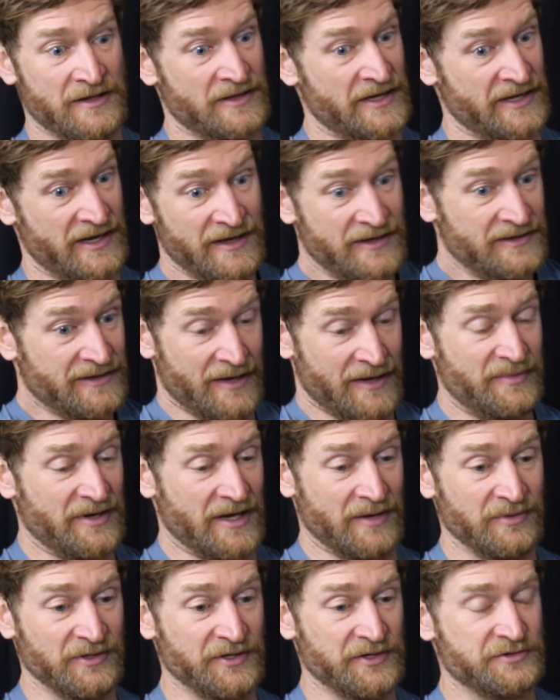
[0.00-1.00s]
like I've been
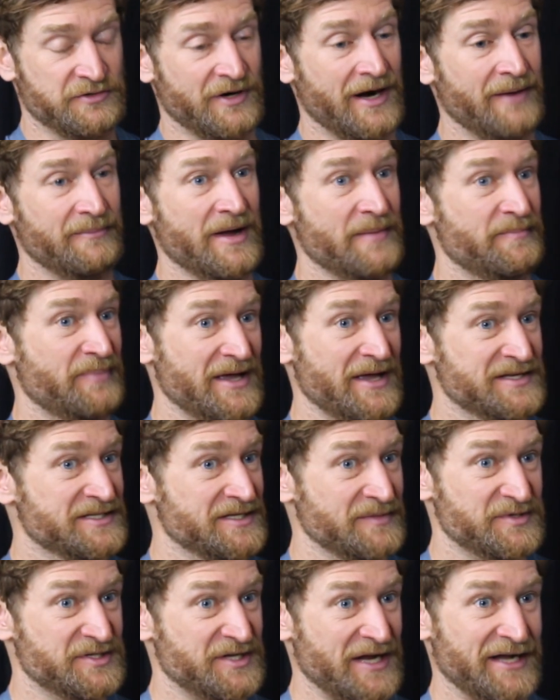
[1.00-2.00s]
able to drop my pace
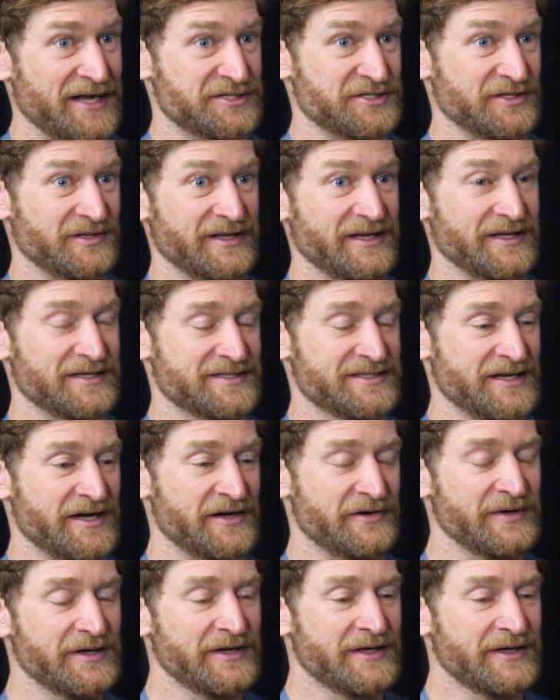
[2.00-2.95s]
substantially. So,